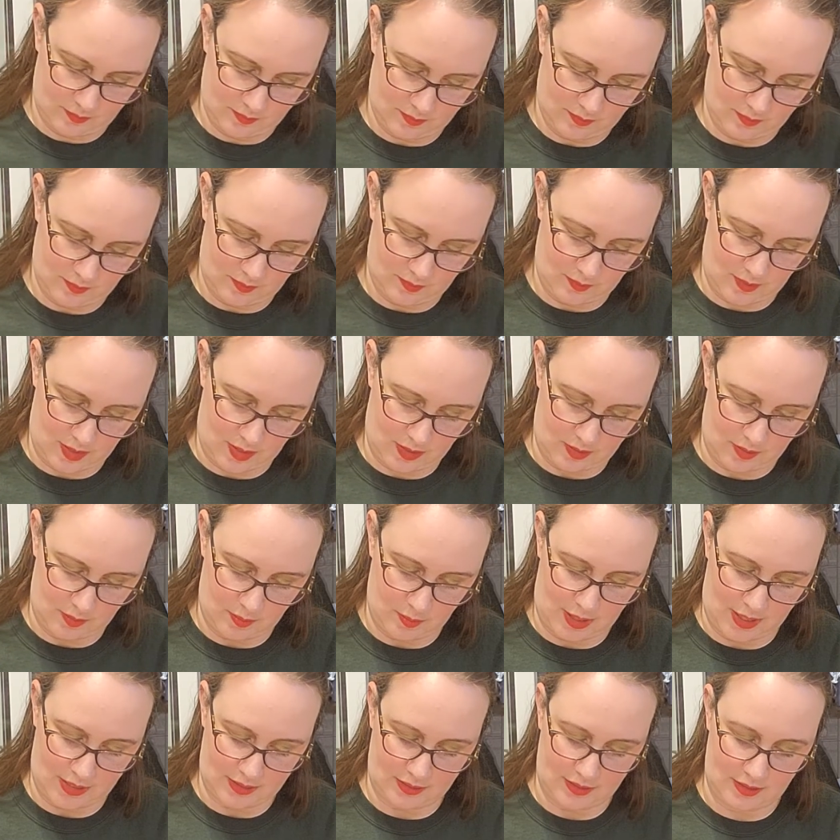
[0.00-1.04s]
Now I'm
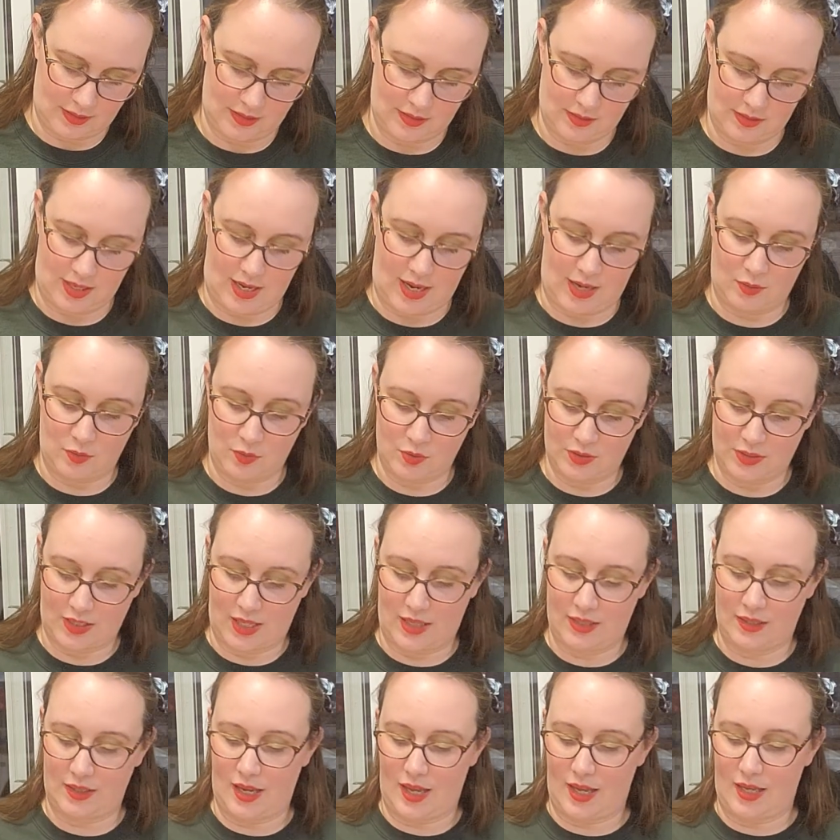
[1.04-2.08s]
back to this
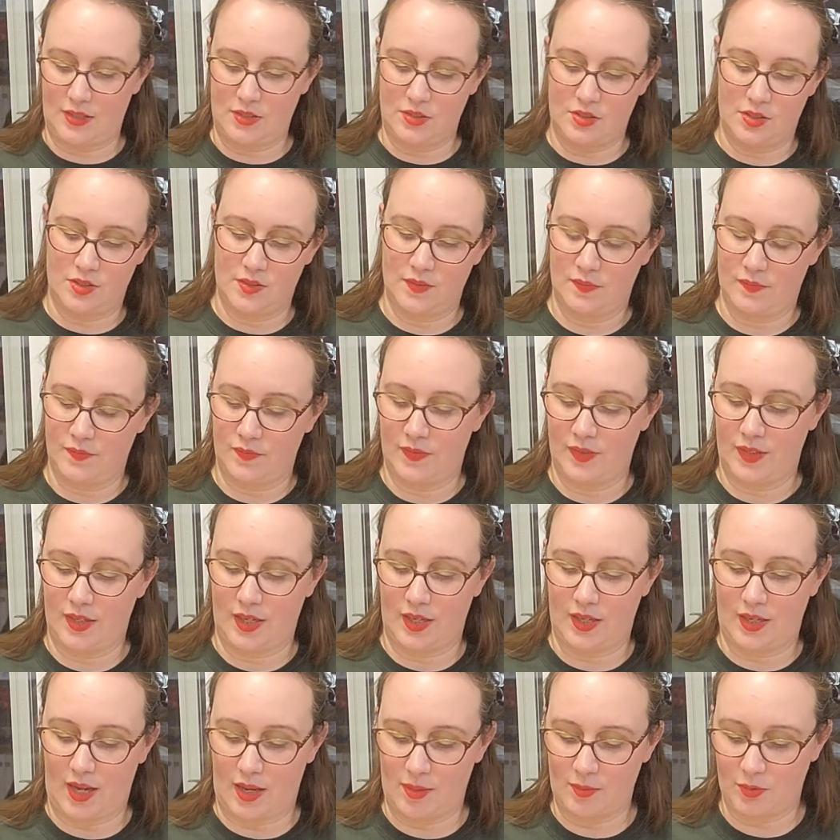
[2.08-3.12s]
outside edge,
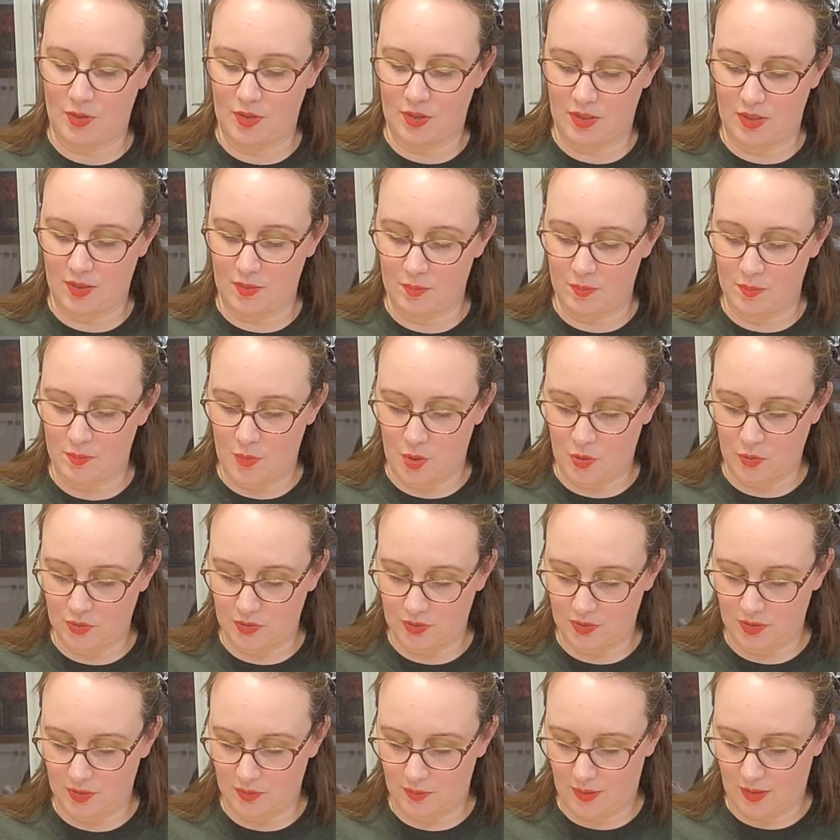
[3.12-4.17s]
and I'm going to get
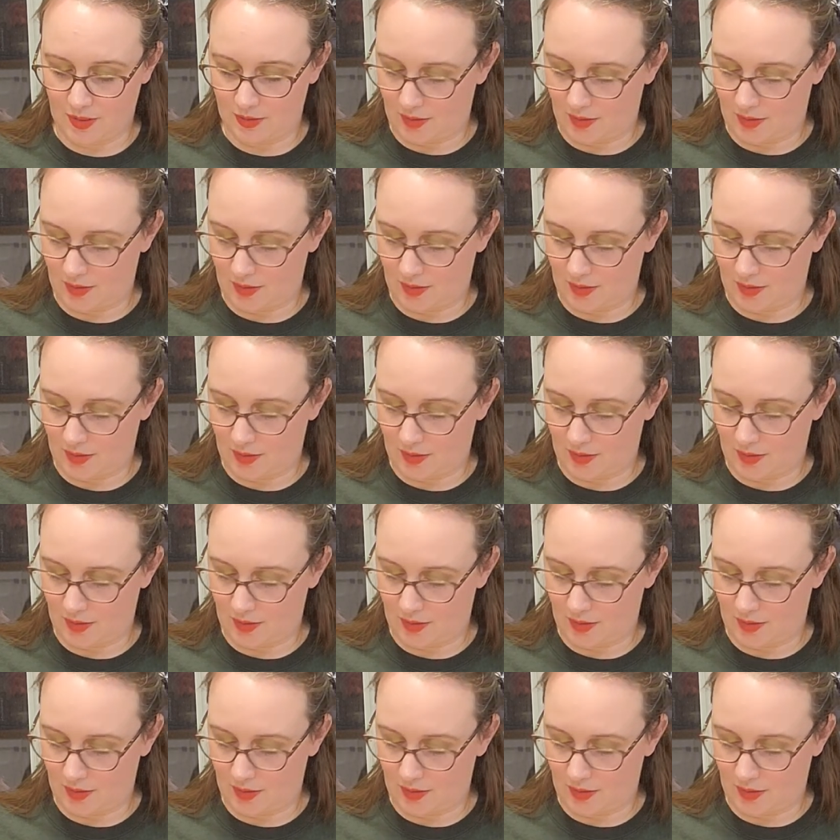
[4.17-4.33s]
most of the way,